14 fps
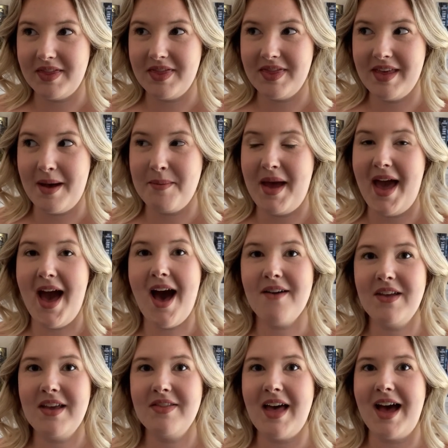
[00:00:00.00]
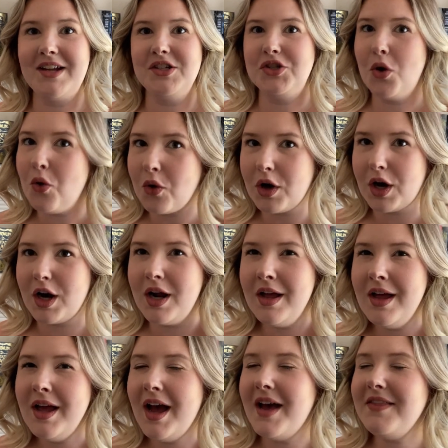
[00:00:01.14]
them having that door.
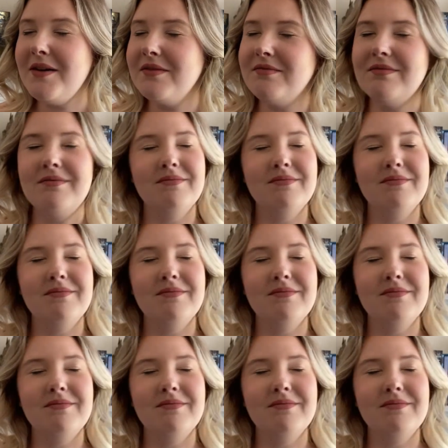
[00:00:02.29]
And that